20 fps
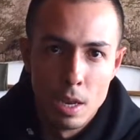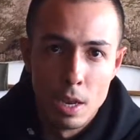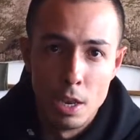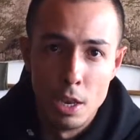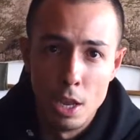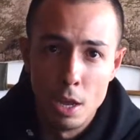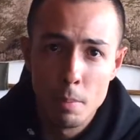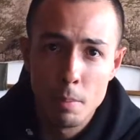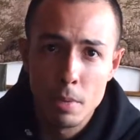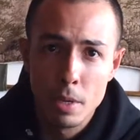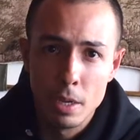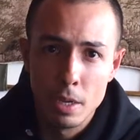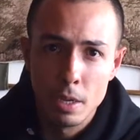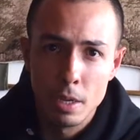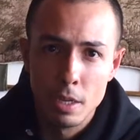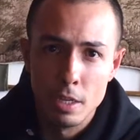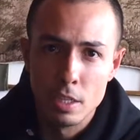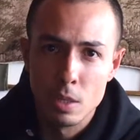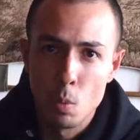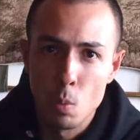Numbby
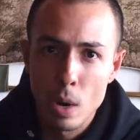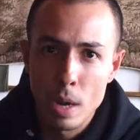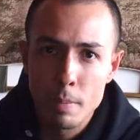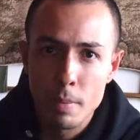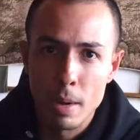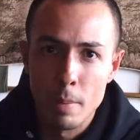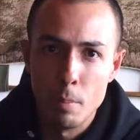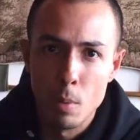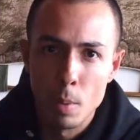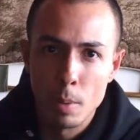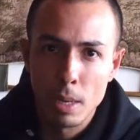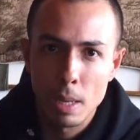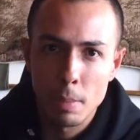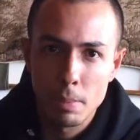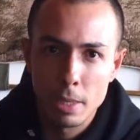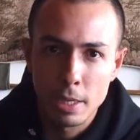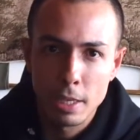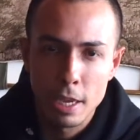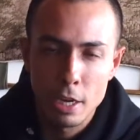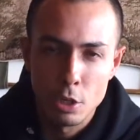is a web and mobile
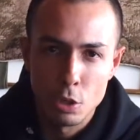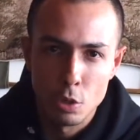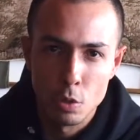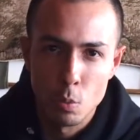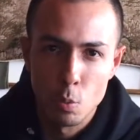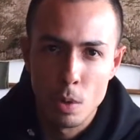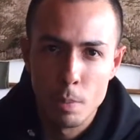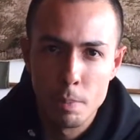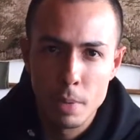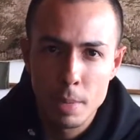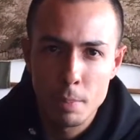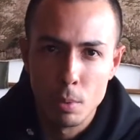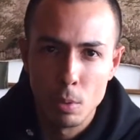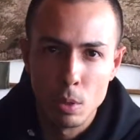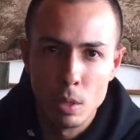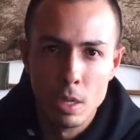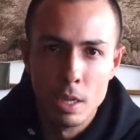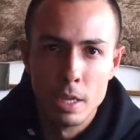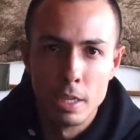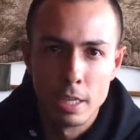application where people
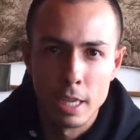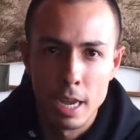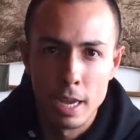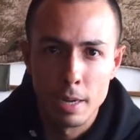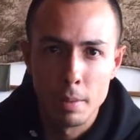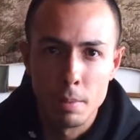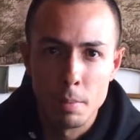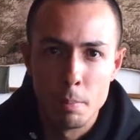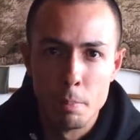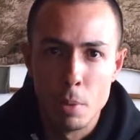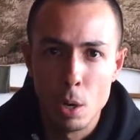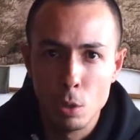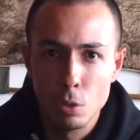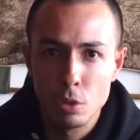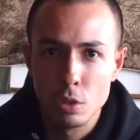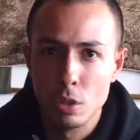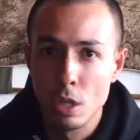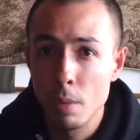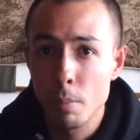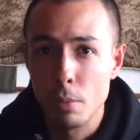can
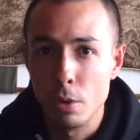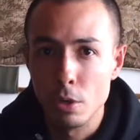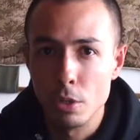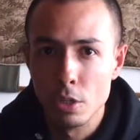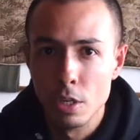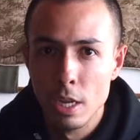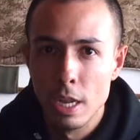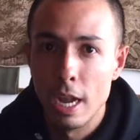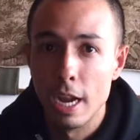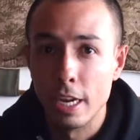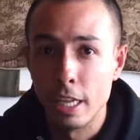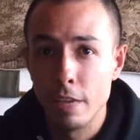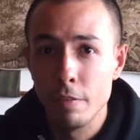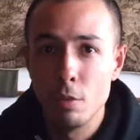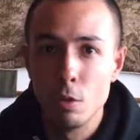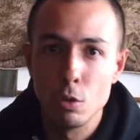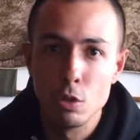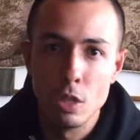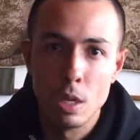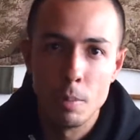post numbers and give
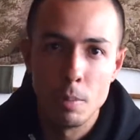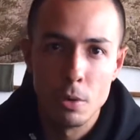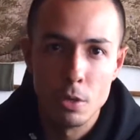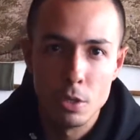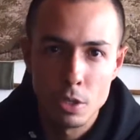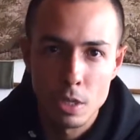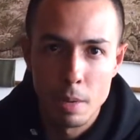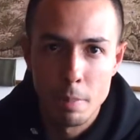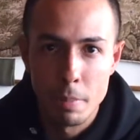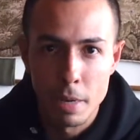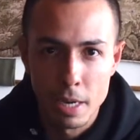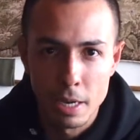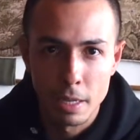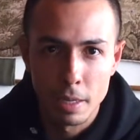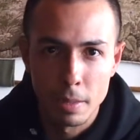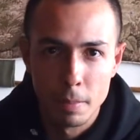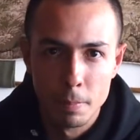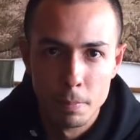those numbers a meaning.